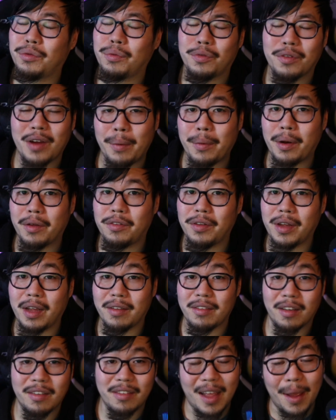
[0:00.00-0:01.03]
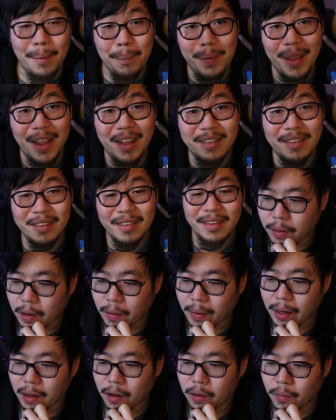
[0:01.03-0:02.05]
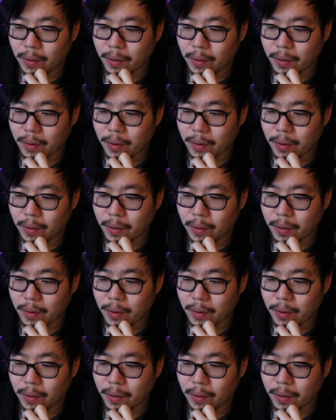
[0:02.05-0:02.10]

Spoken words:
subscribe, and I'll see you guys next time. Peace. All right,